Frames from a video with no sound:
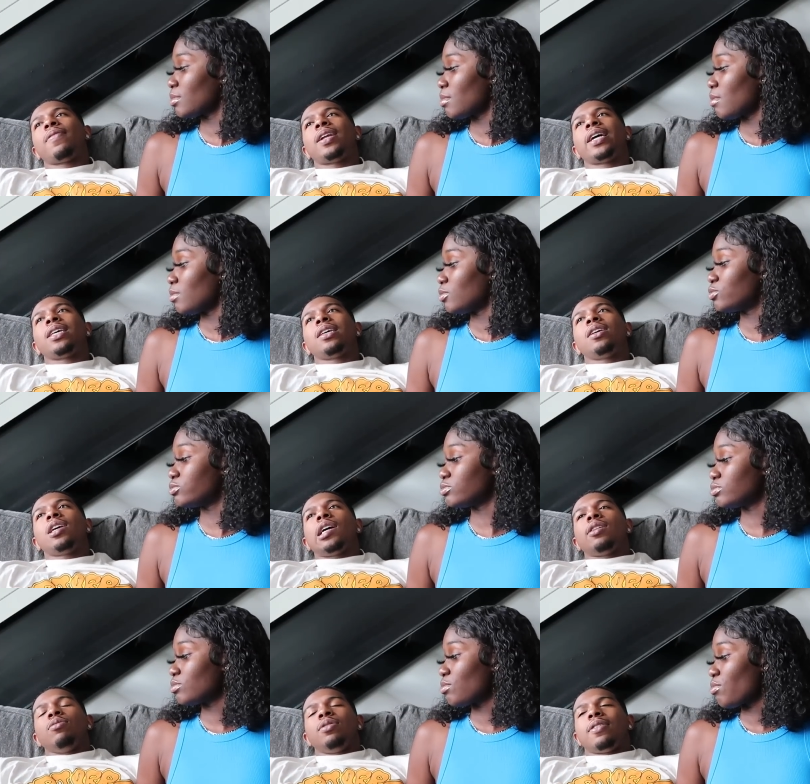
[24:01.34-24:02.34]
Speaker 1: feel like
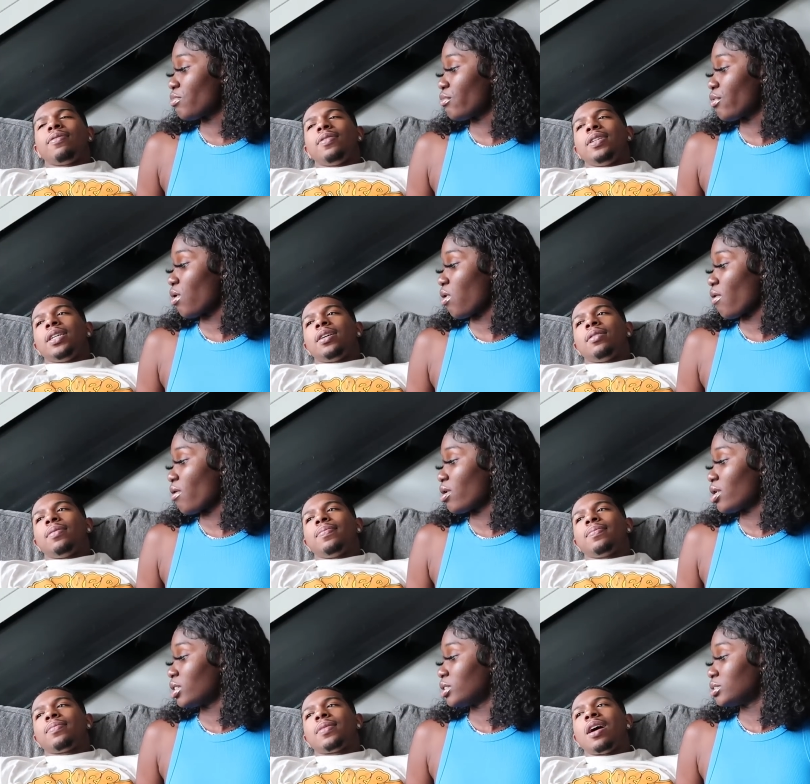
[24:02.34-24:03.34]
you definitely um,
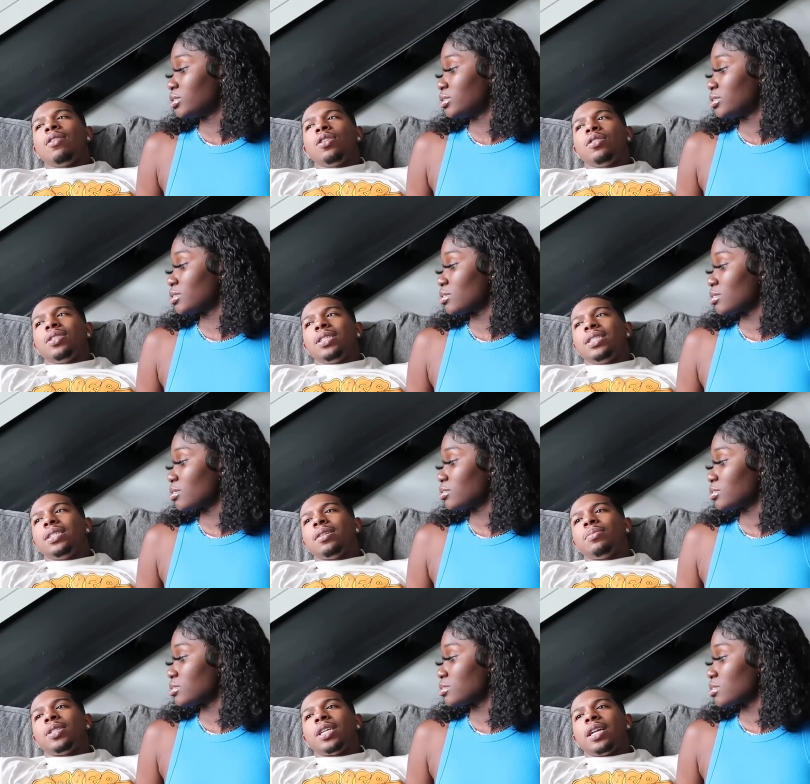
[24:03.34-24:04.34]
I don't know, just
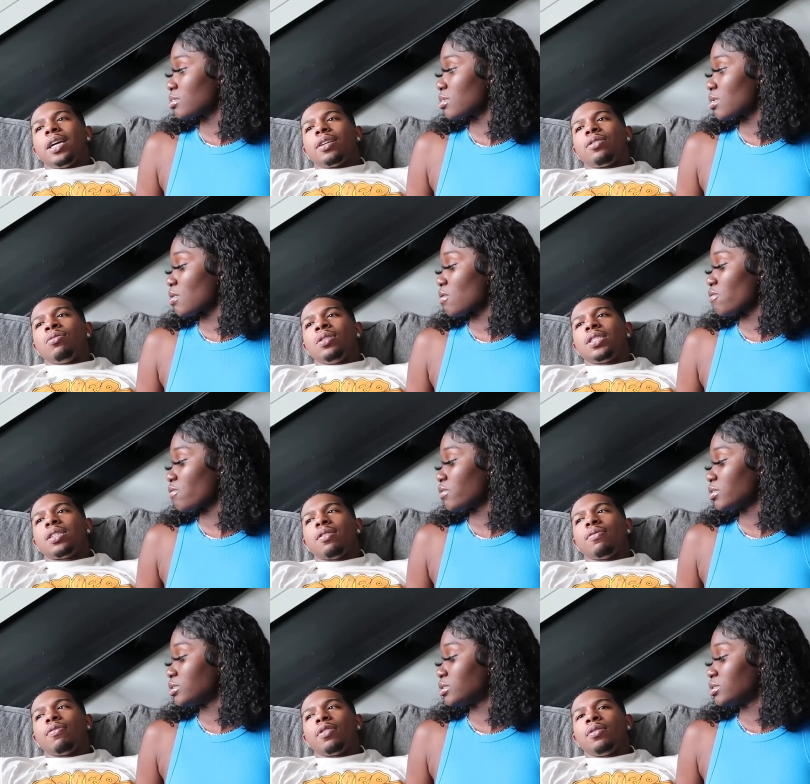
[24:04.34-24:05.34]
same shit. Like you in the
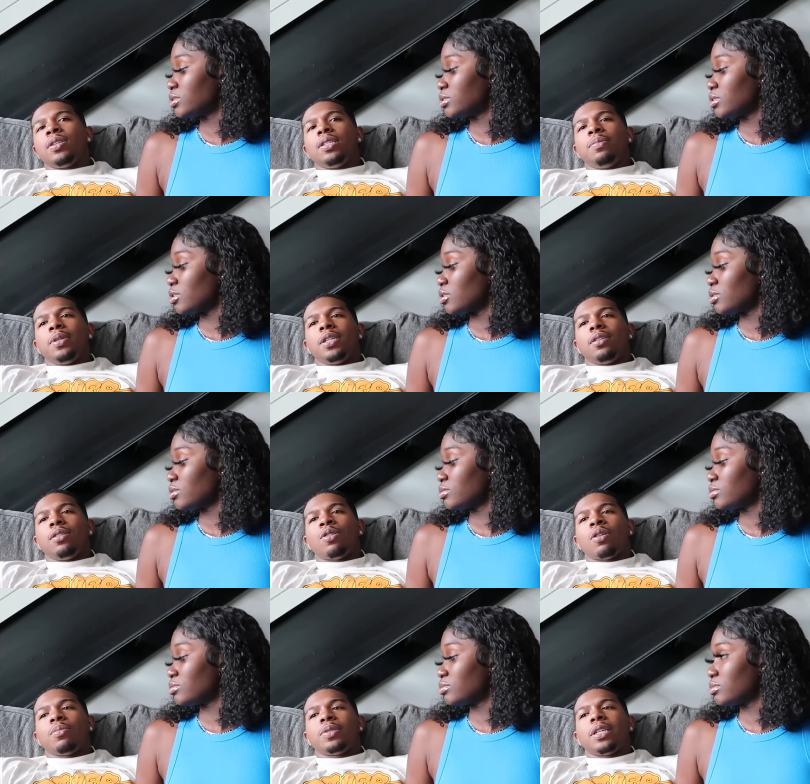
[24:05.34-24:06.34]
same field as me, you
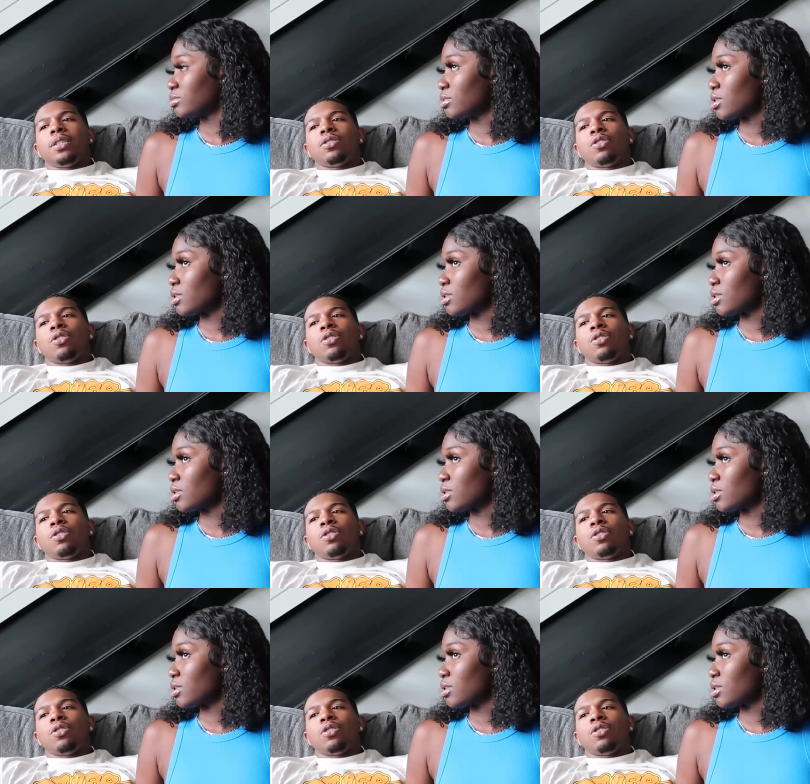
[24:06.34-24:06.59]
know what I'm saying?